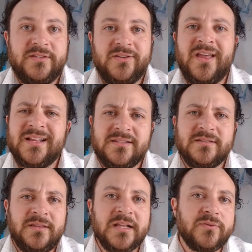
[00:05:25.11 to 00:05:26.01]
So
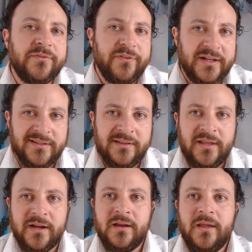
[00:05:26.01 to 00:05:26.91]
that's reflected
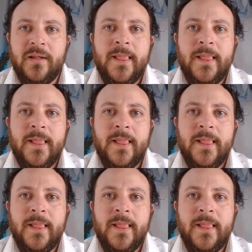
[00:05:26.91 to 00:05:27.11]
there.